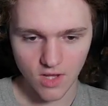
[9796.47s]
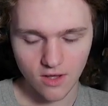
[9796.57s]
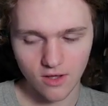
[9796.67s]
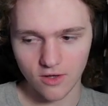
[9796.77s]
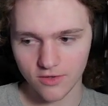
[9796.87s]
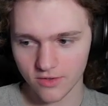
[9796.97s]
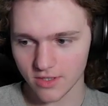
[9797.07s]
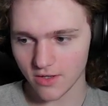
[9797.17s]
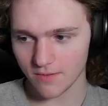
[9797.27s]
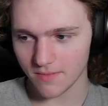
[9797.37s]
Although, you
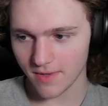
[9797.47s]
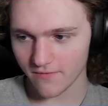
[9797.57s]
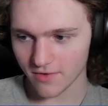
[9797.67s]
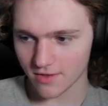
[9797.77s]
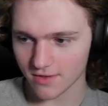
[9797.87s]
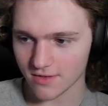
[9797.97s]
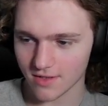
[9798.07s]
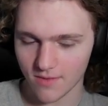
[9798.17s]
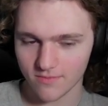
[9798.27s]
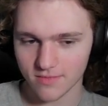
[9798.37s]
know,
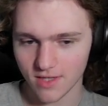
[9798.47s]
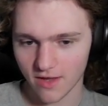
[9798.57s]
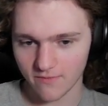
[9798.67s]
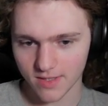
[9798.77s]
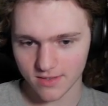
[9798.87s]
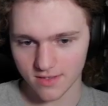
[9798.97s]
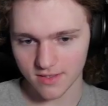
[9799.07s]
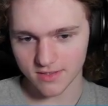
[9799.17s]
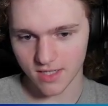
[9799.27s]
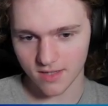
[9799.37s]
I've been at
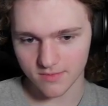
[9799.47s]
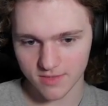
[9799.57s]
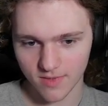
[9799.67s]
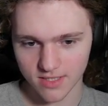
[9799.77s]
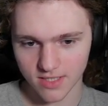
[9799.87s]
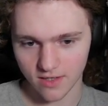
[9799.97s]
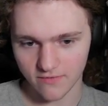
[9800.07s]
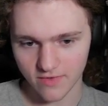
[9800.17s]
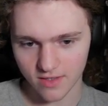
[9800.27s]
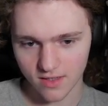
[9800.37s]
times myself
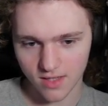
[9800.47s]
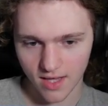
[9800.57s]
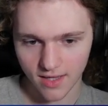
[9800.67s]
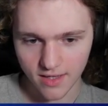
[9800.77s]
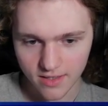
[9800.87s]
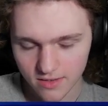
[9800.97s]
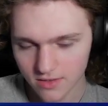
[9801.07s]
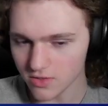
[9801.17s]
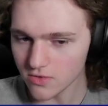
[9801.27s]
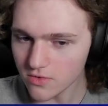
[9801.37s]
inclined
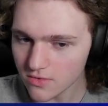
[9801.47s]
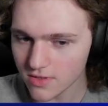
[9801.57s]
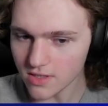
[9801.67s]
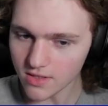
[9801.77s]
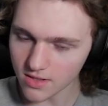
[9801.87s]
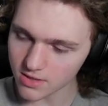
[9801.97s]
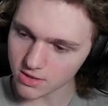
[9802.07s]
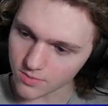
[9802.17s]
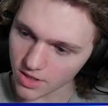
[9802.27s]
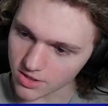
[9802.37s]
to the
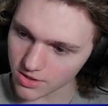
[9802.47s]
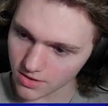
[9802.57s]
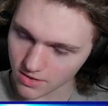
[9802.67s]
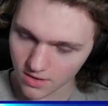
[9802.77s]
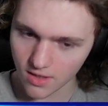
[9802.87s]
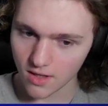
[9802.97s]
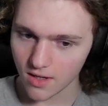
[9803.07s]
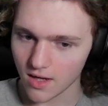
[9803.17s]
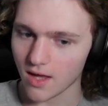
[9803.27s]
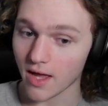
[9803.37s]
expression
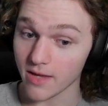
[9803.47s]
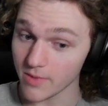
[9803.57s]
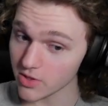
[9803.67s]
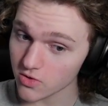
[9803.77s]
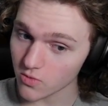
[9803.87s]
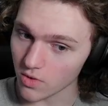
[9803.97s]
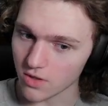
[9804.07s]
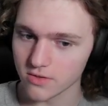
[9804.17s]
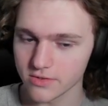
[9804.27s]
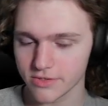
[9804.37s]
I'm in your
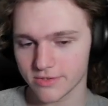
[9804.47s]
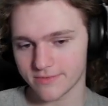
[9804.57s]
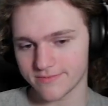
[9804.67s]
walls.